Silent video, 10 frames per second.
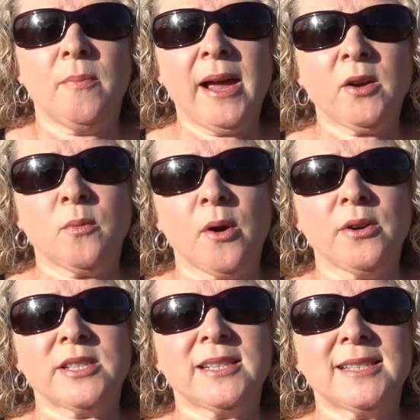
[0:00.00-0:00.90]
back
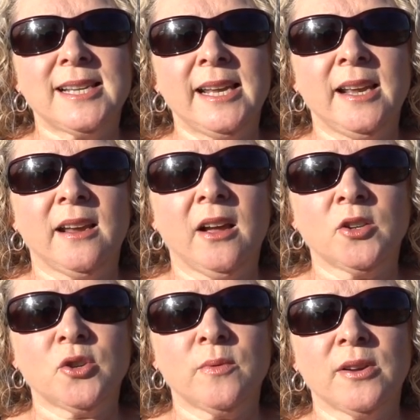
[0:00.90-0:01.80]
roads and scenic
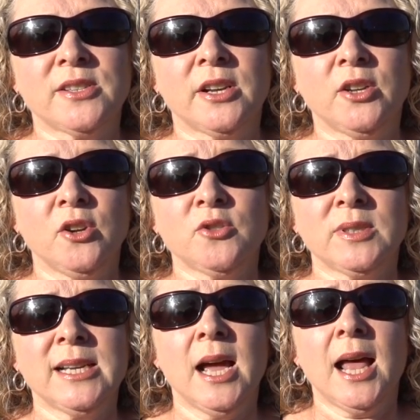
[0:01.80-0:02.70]
country roads that are
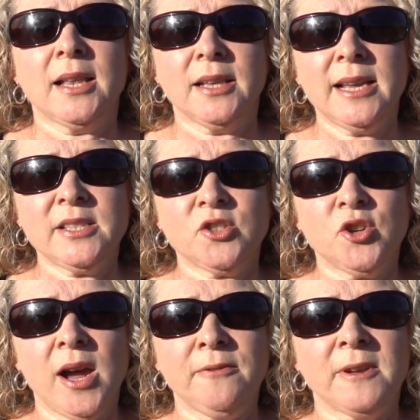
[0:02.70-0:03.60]
usually less
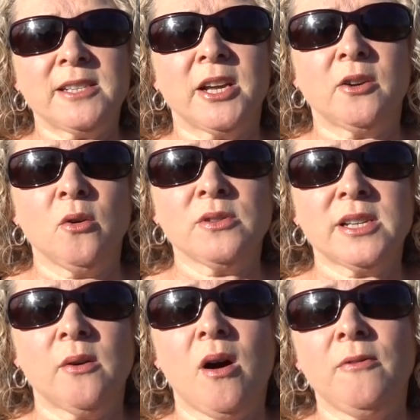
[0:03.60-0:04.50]
trafficked and
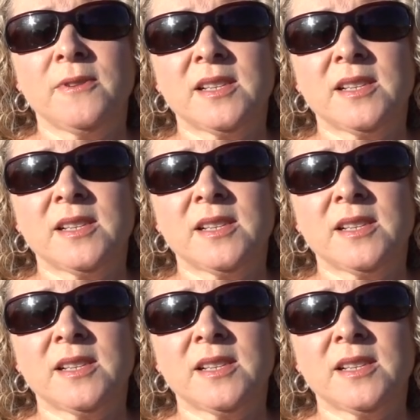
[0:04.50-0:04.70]
also offer